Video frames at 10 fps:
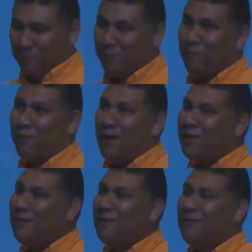
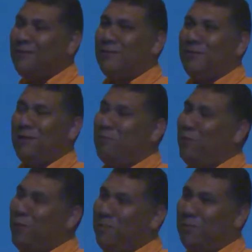finding
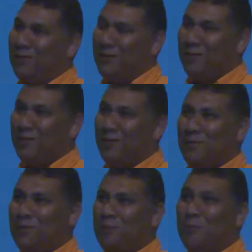employment
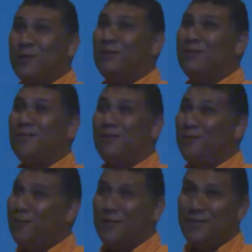was
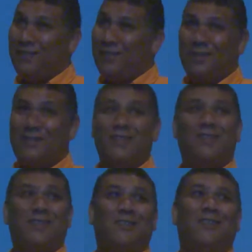not as
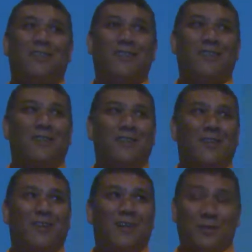easy
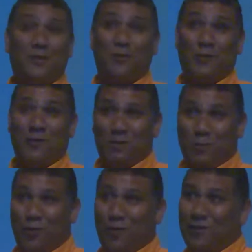as the tourism
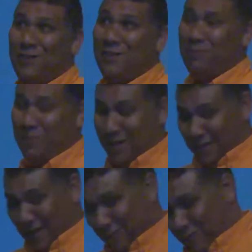authorities made
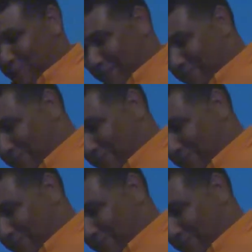it out to be.